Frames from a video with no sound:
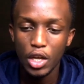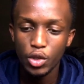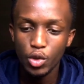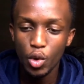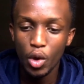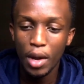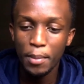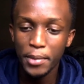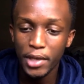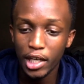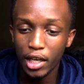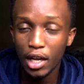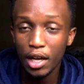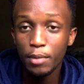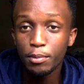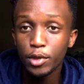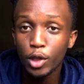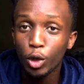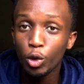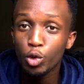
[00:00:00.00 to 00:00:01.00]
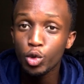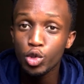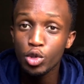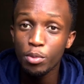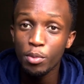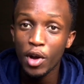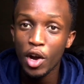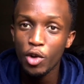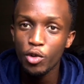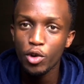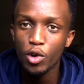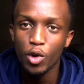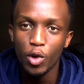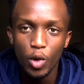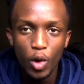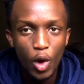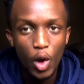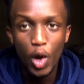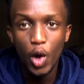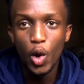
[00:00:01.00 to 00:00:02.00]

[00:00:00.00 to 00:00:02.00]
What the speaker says: I'm gonna come through tomorrow